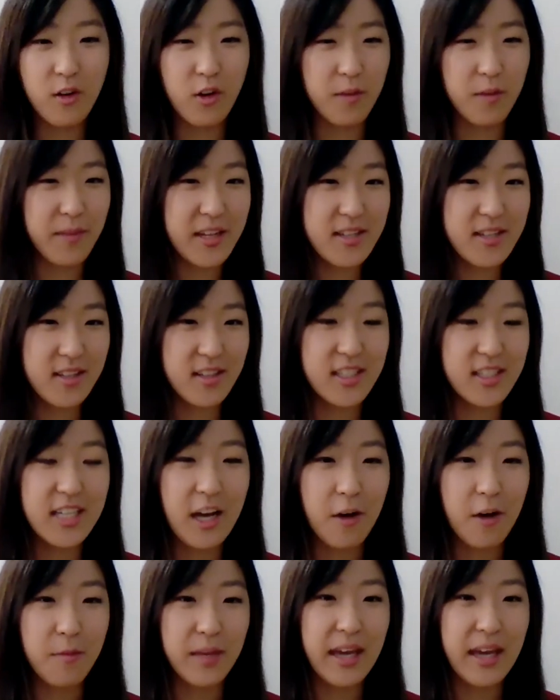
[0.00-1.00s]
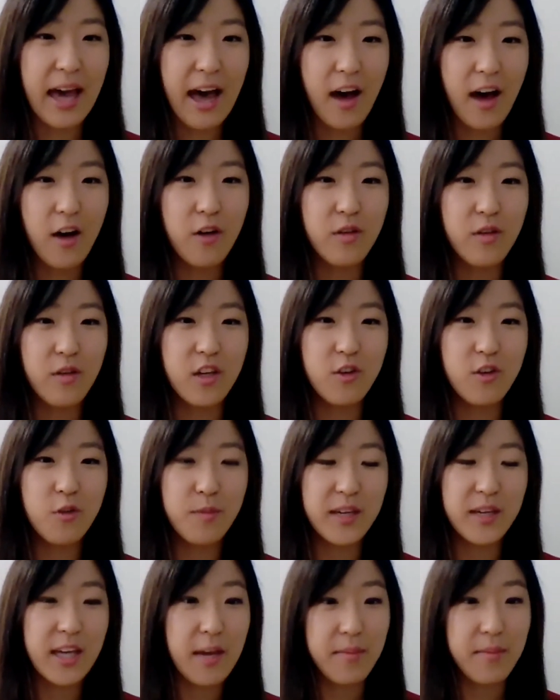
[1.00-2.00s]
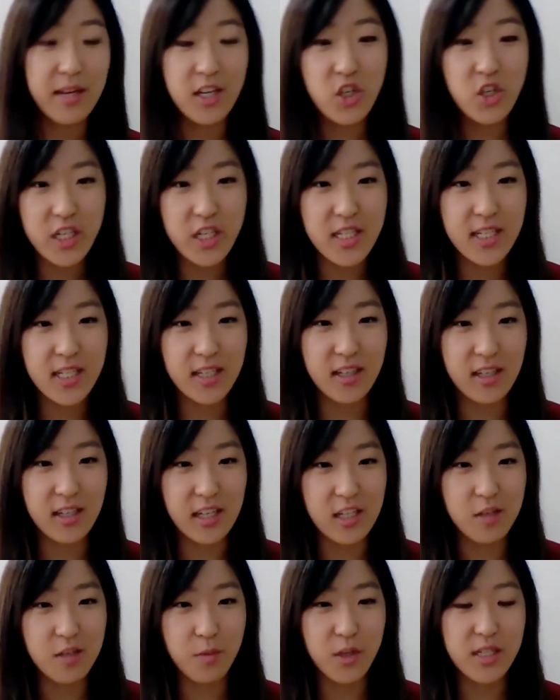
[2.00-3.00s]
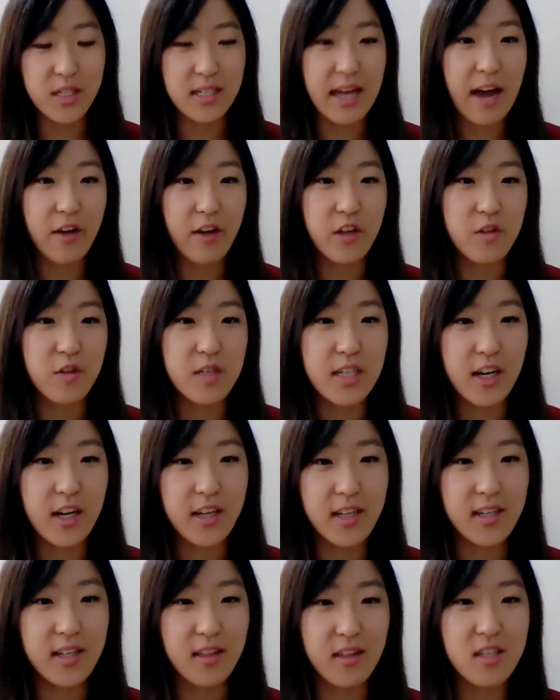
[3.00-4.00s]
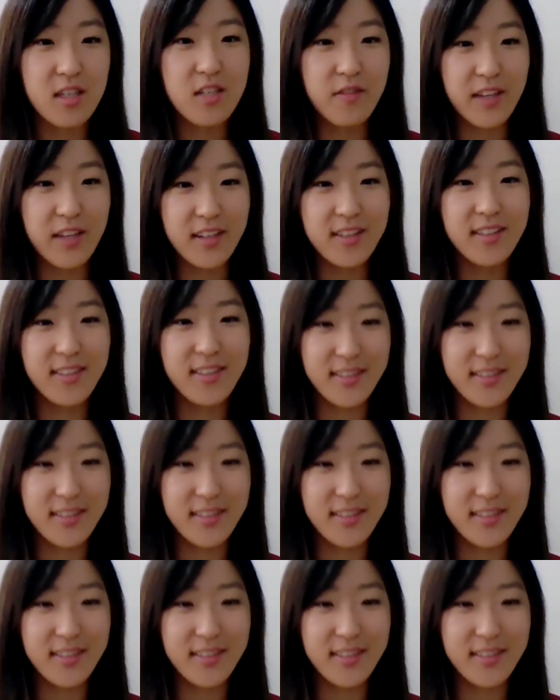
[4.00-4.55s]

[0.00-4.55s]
basically tell me how you became interested in esports and how you started in this field?